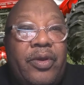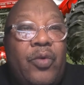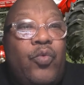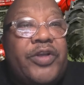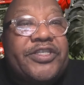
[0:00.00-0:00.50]

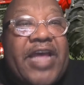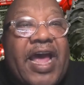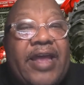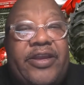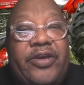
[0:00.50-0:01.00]
Which
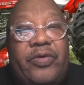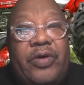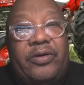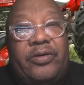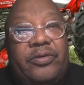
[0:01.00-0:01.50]
side are you
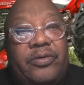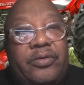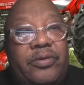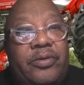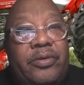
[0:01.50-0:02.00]
on?
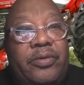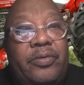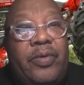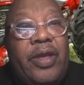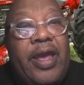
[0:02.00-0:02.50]

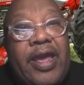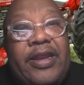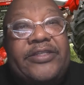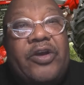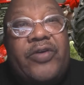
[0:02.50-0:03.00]
And
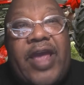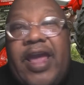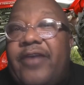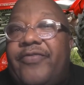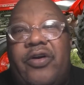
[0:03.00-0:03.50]
it's
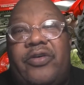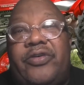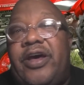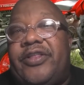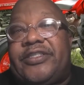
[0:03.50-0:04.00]
okay if you're on
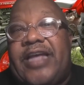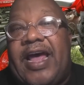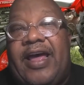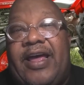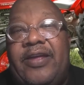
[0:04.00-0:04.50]
the other
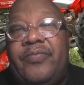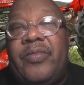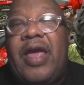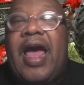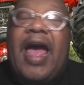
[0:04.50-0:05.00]
side.
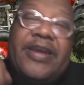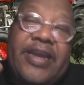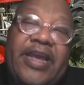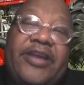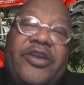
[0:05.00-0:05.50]
I
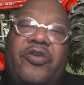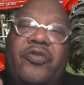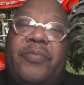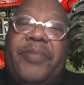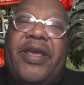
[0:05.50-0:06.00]
need you
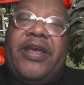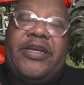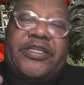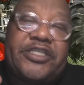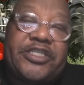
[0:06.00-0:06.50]
to
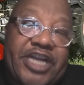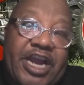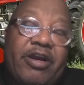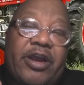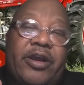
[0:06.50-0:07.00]
be
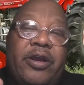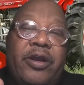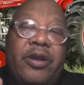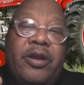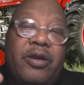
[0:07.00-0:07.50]
Jared
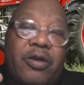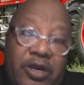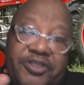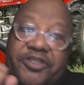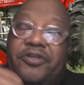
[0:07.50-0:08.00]

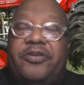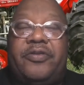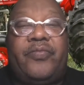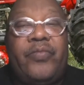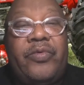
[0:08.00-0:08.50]
Kushner.
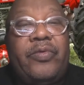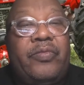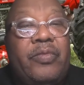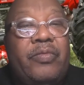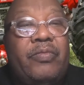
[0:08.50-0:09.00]

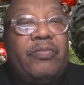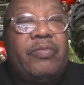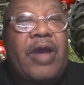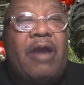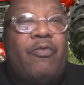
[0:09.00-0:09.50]

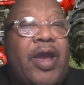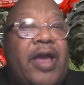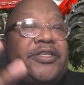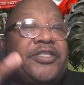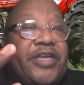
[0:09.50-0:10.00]
I
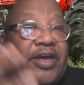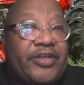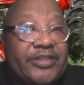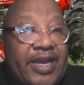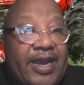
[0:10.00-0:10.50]
relish the other
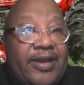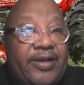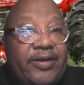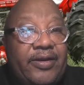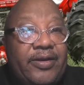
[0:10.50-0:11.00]
side.
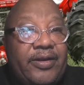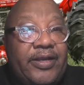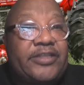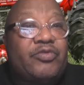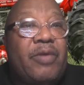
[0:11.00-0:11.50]

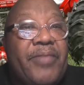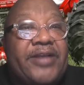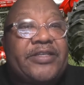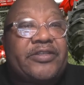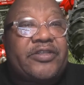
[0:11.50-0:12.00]
It's what
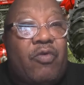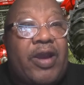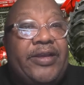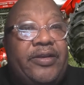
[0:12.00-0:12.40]
makes us great.